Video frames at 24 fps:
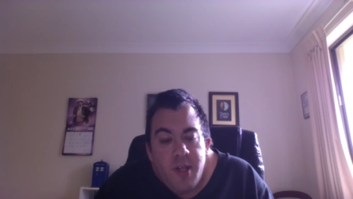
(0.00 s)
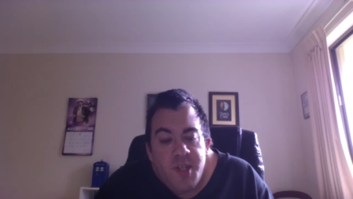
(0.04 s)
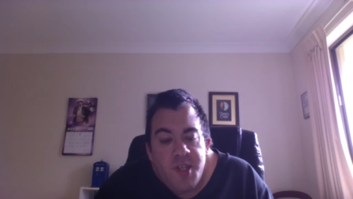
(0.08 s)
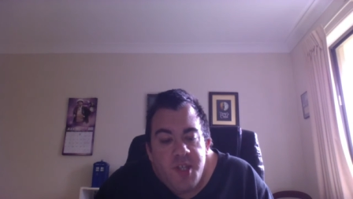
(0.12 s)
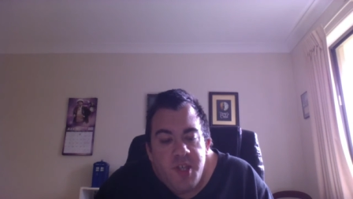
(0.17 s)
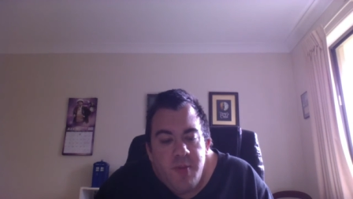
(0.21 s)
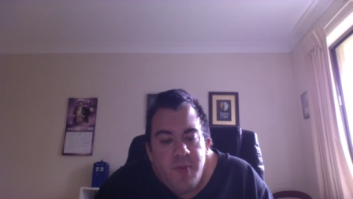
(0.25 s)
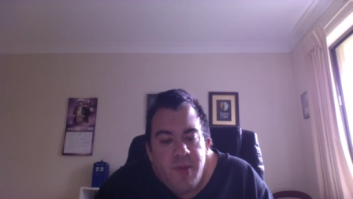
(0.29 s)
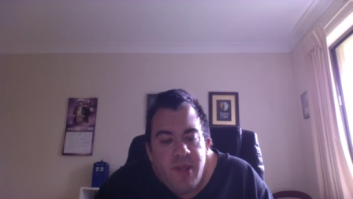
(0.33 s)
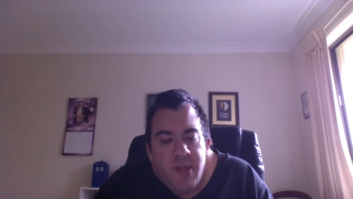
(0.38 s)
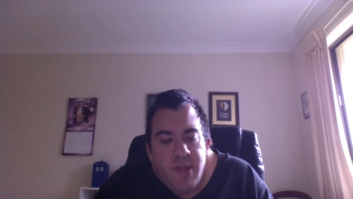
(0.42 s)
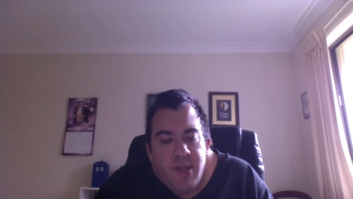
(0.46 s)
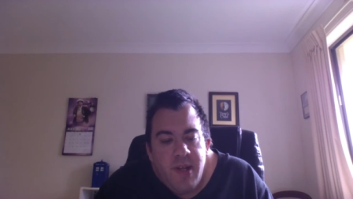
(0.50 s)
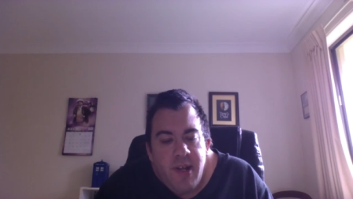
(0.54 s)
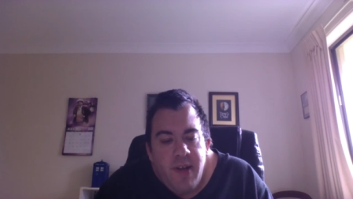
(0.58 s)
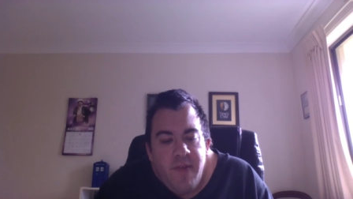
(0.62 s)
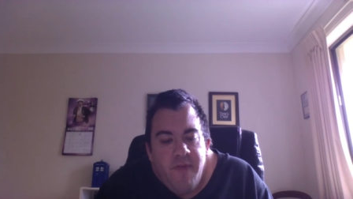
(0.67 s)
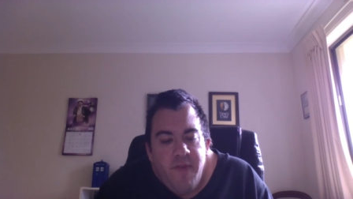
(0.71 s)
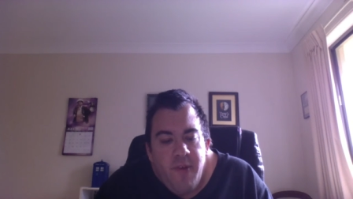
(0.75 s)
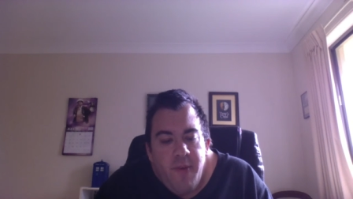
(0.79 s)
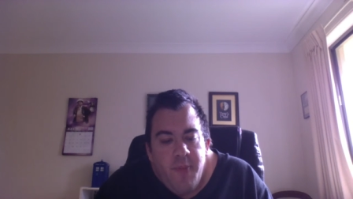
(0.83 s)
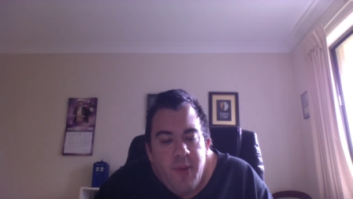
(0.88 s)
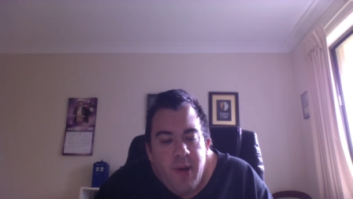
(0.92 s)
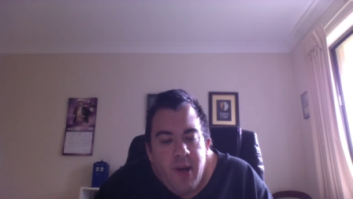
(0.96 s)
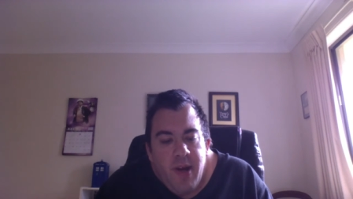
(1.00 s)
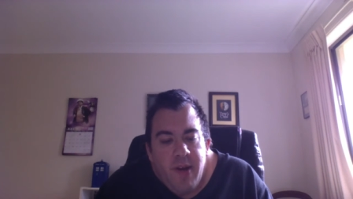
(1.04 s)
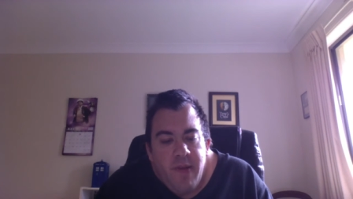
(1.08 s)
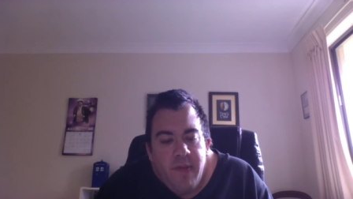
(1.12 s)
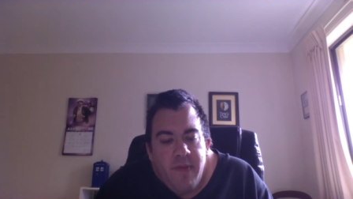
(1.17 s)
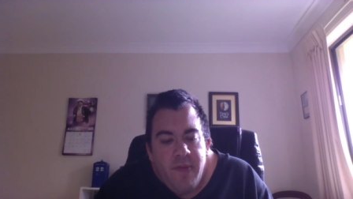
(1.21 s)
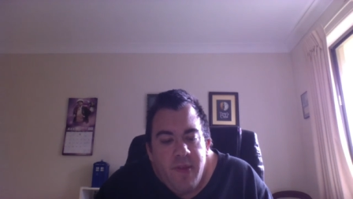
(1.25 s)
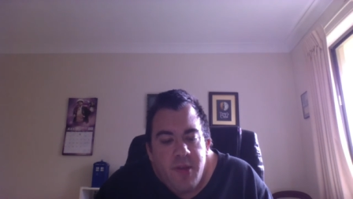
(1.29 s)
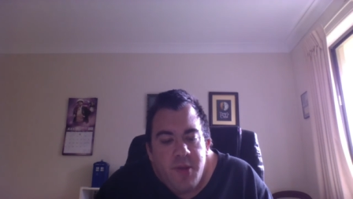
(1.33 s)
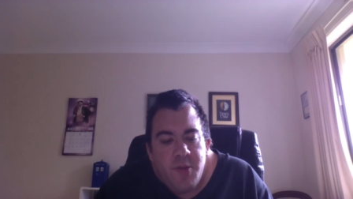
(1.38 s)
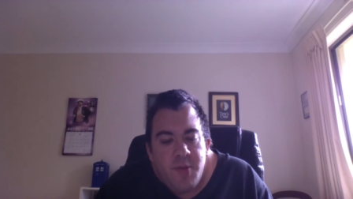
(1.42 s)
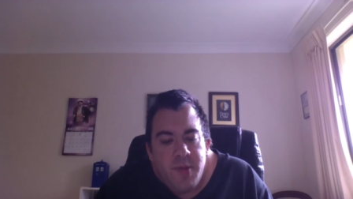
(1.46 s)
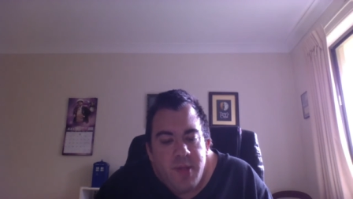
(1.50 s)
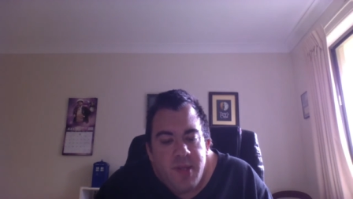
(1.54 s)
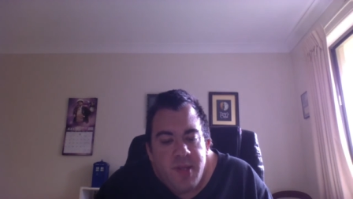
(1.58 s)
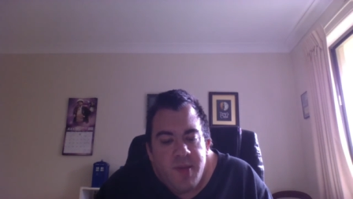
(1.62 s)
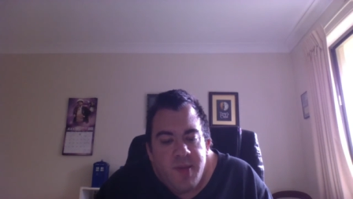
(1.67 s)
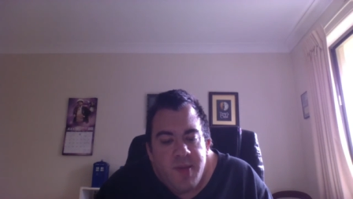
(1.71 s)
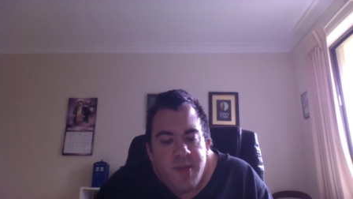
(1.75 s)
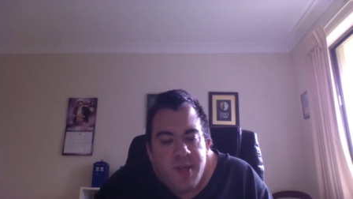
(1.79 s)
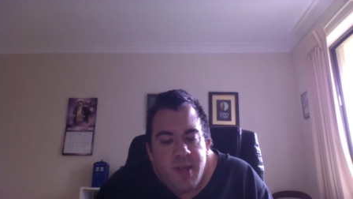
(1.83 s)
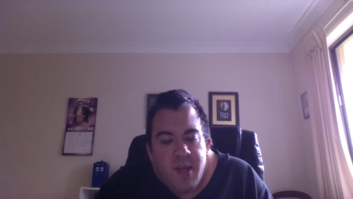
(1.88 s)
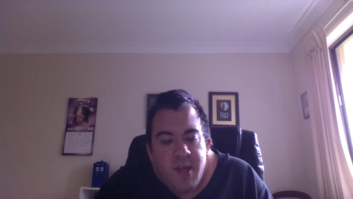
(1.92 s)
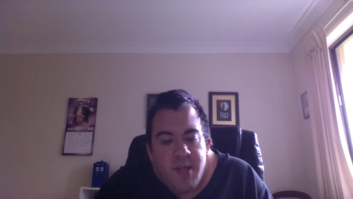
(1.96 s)
assuming that every part of the
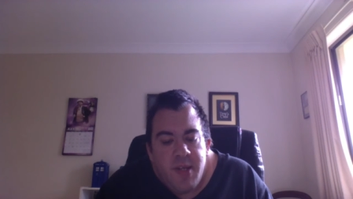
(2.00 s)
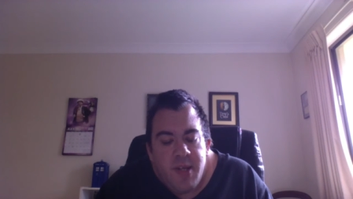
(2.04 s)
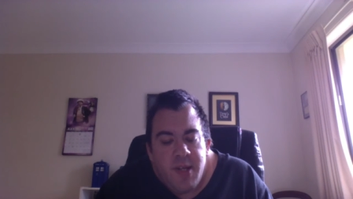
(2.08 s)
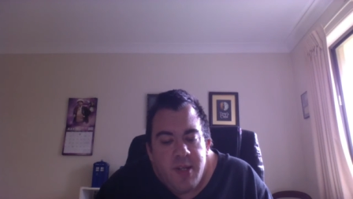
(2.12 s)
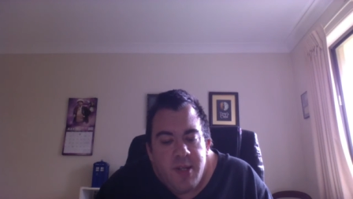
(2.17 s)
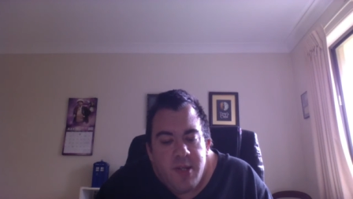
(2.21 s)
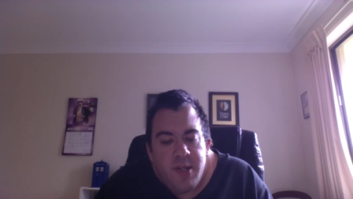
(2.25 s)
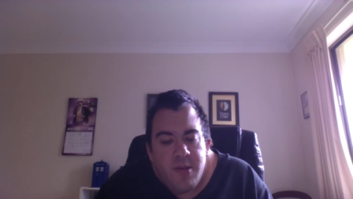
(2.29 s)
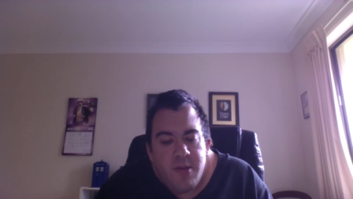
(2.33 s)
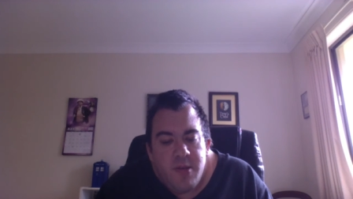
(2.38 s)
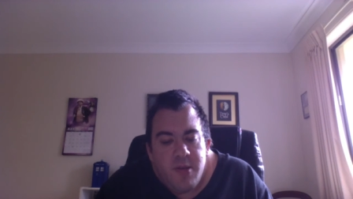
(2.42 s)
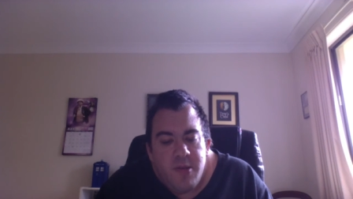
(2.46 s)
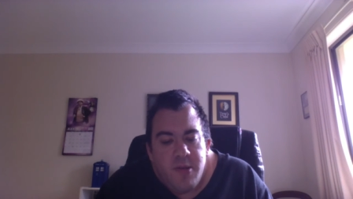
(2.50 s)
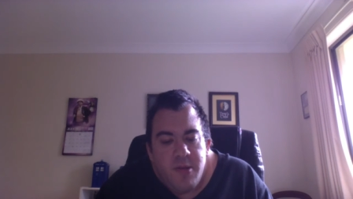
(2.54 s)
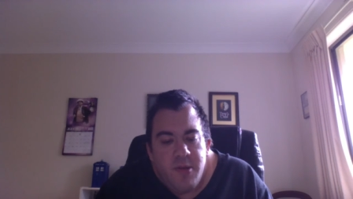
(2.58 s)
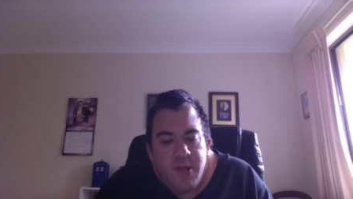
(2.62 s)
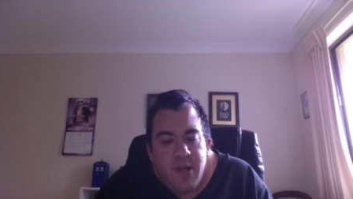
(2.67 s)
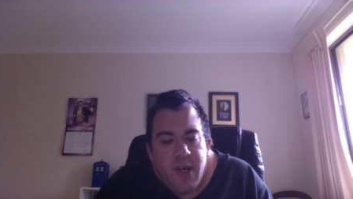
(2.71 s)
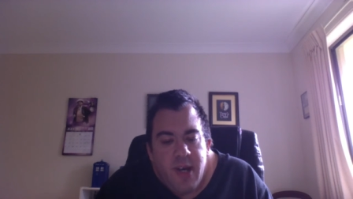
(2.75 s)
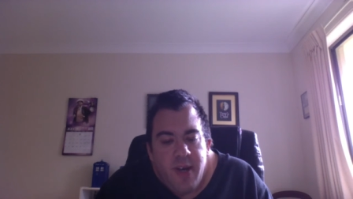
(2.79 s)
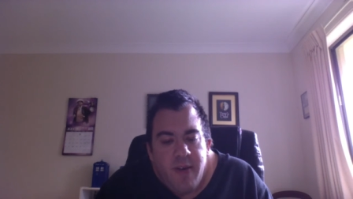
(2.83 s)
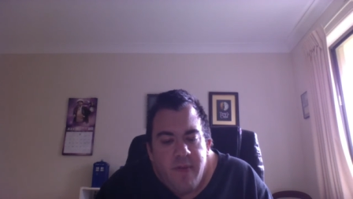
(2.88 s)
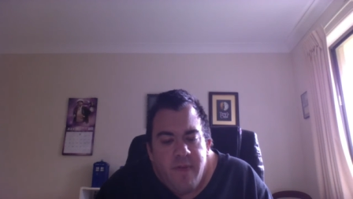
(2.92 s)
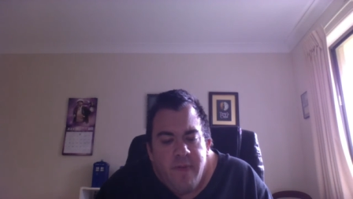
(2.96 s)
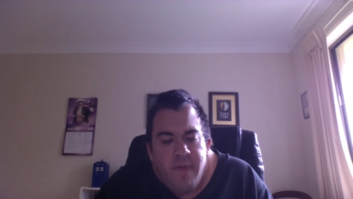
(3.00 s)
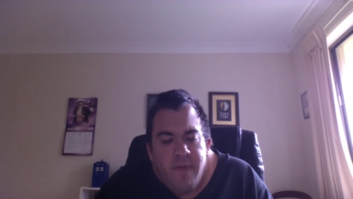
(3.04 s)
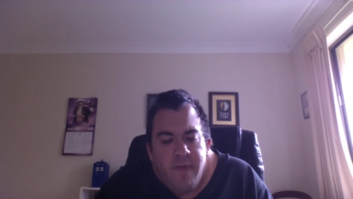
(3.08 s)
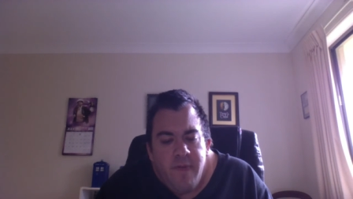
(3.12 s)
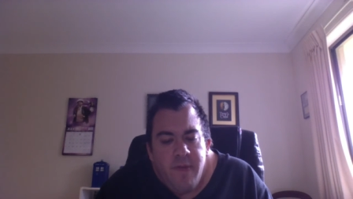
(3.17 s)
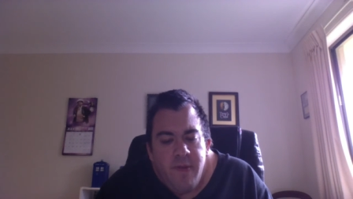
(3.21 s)
twins is identical, you'd have.